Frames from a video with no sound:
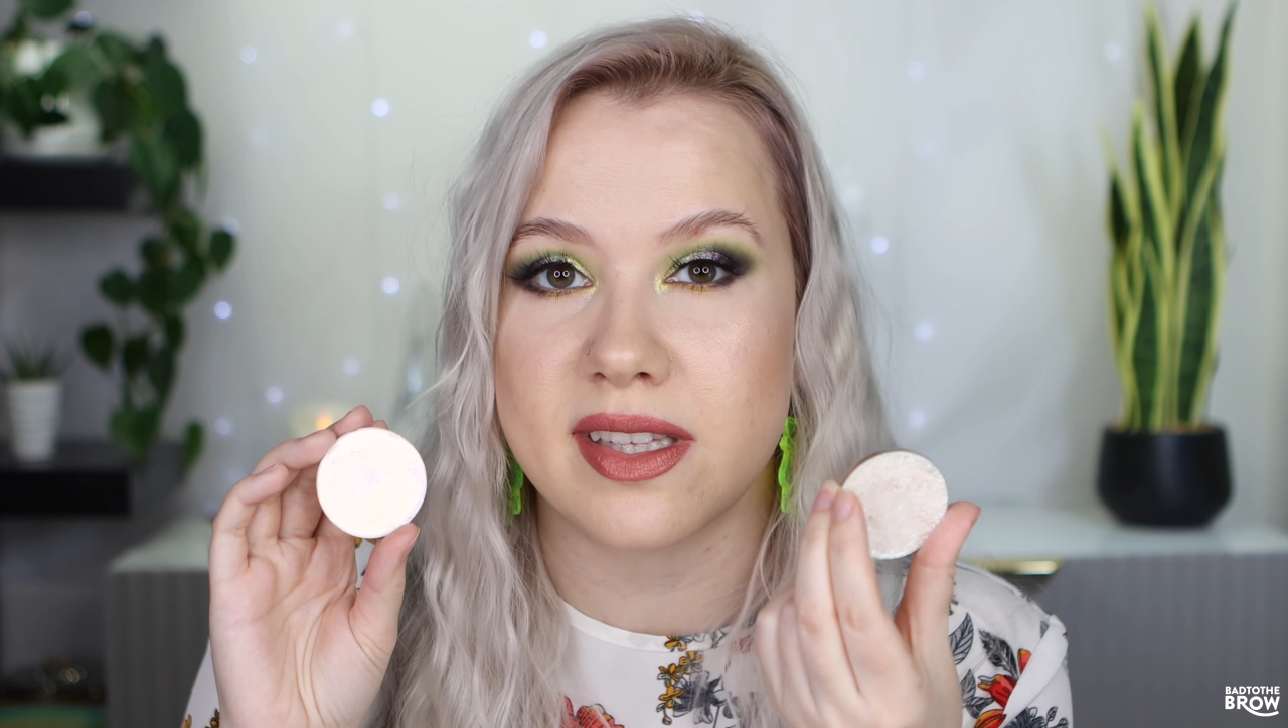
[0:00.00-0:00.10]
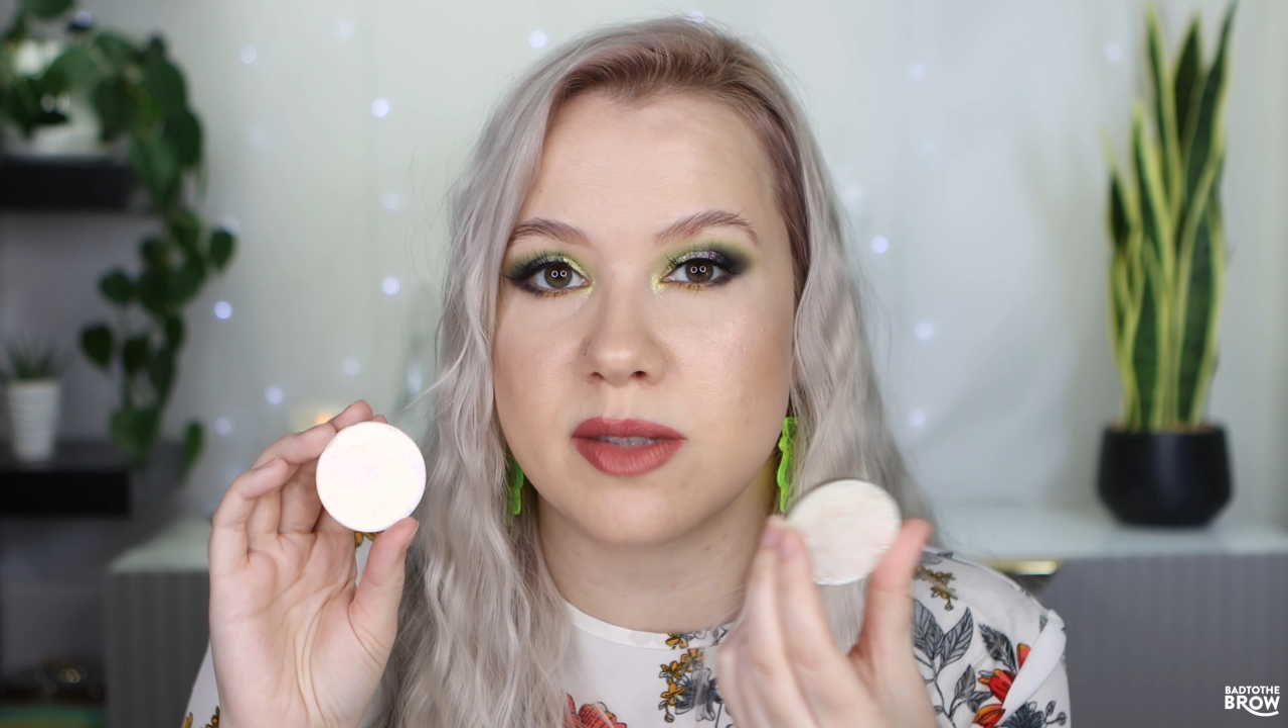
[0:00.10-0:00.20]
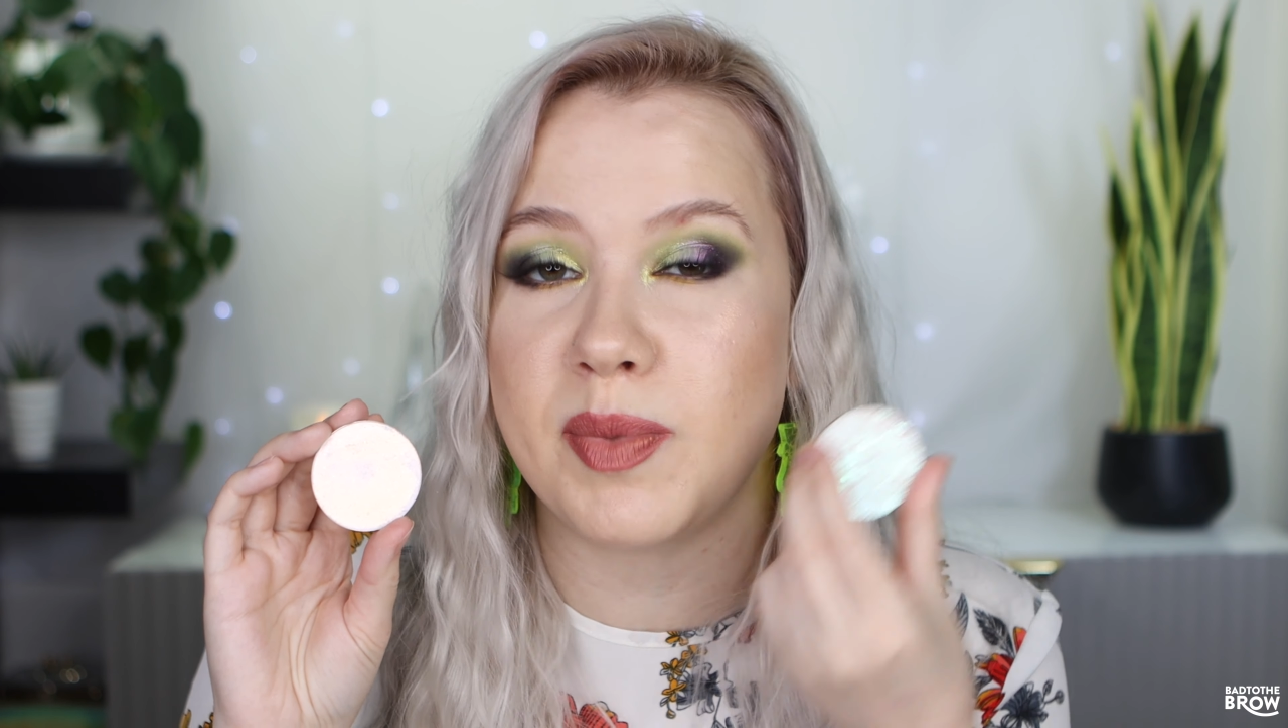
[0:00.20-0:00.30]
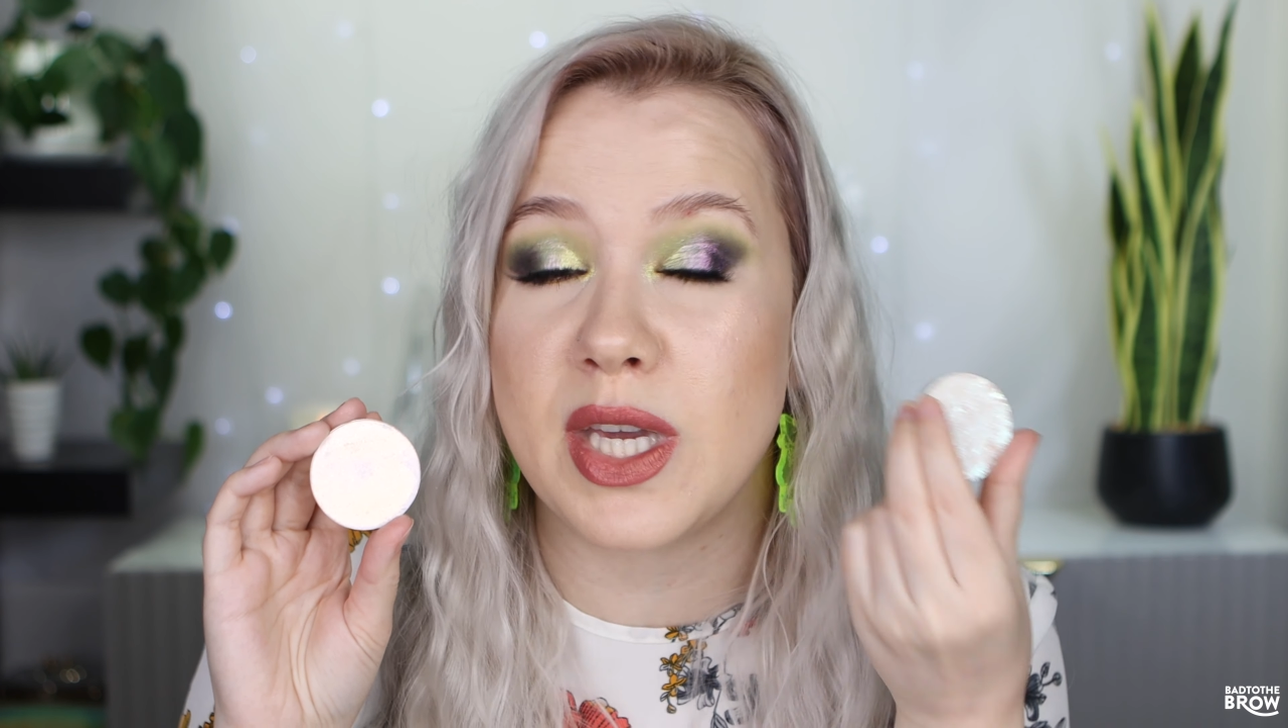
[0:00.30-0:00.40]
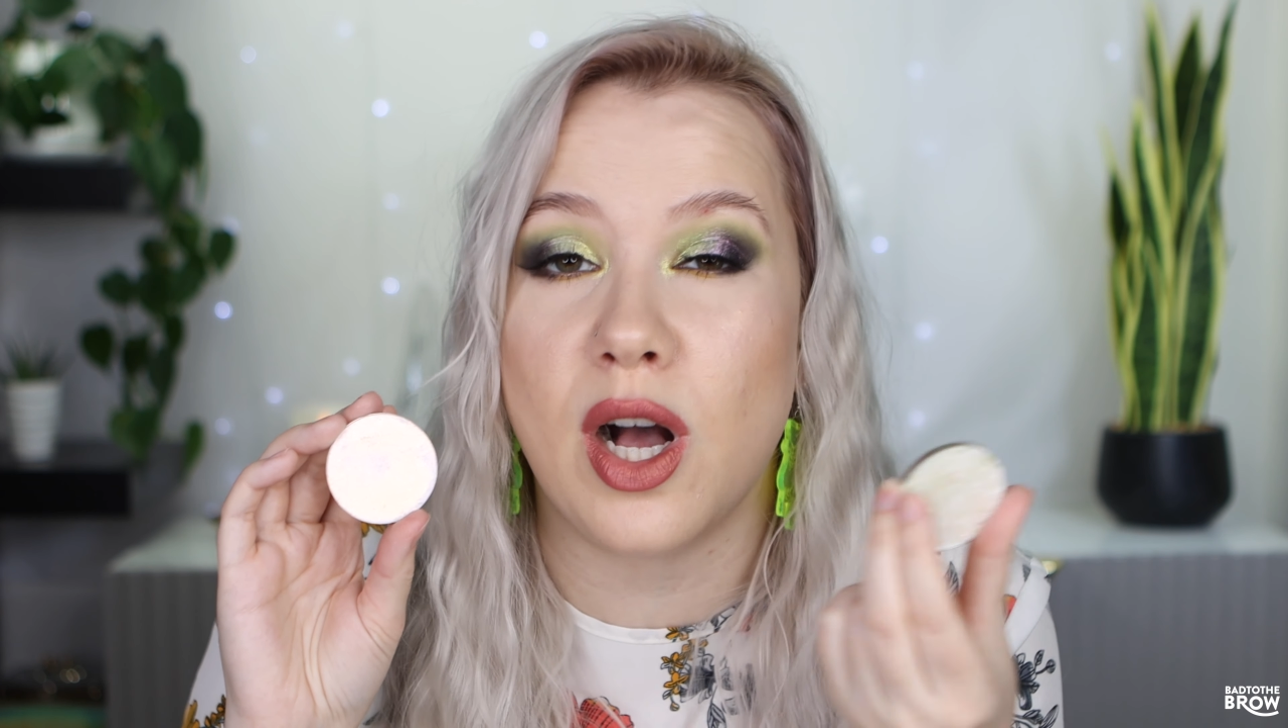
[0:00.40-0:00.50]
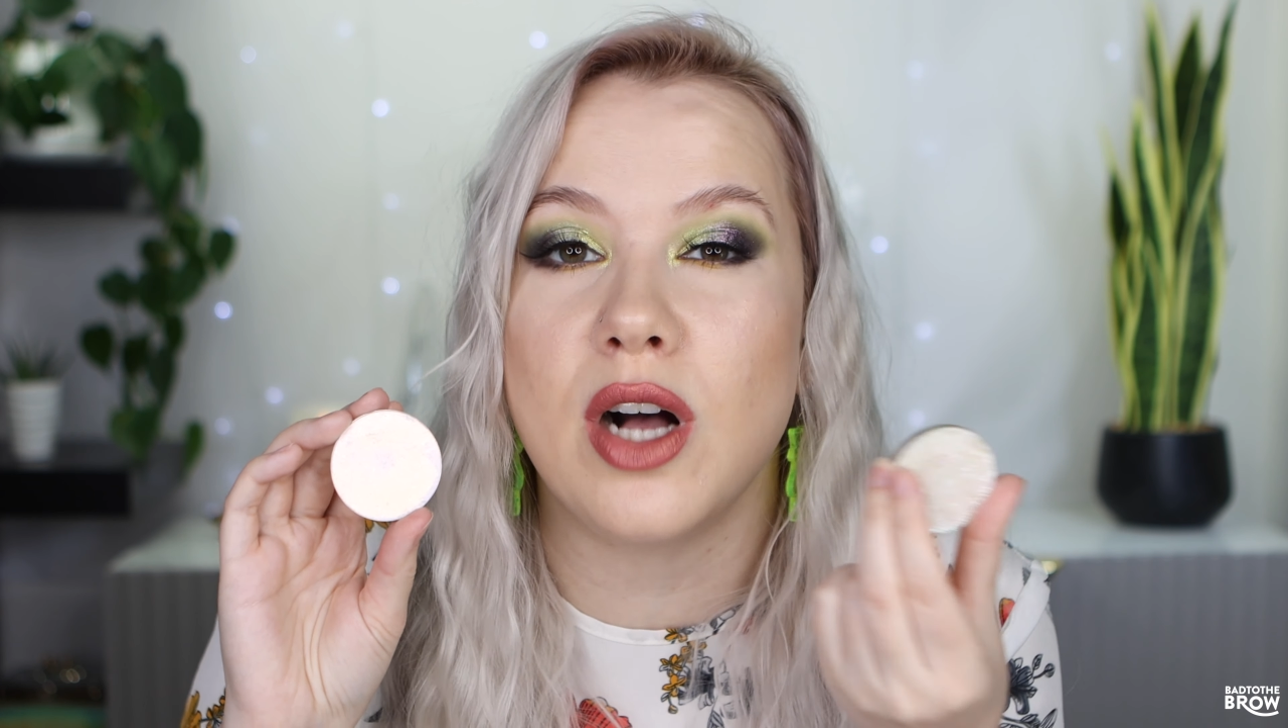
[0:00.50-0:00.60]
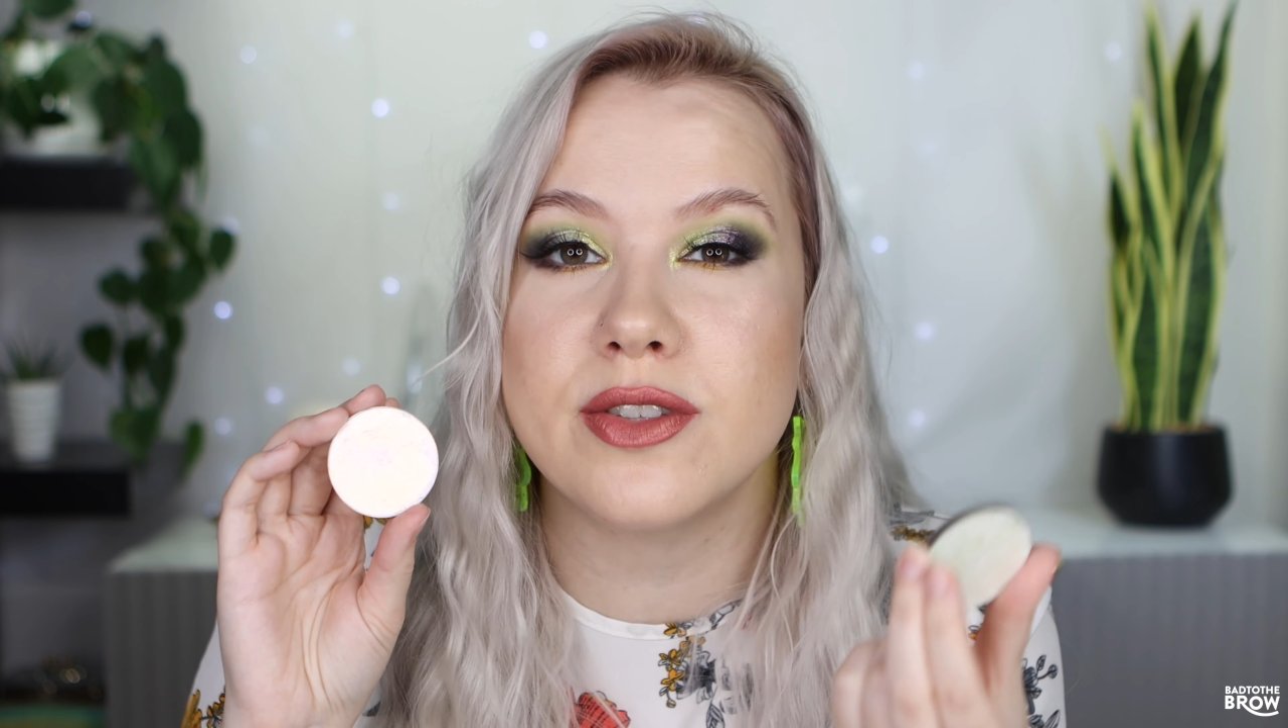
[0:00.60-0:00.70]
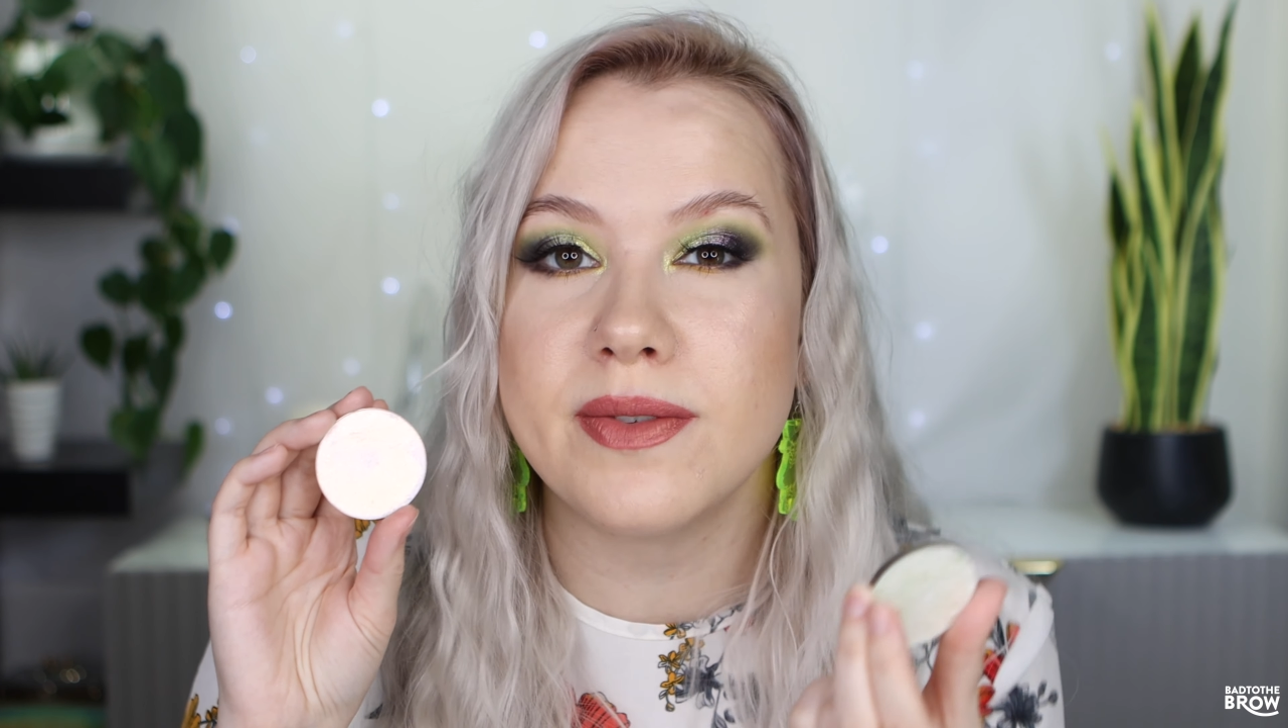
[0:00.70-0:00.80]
this because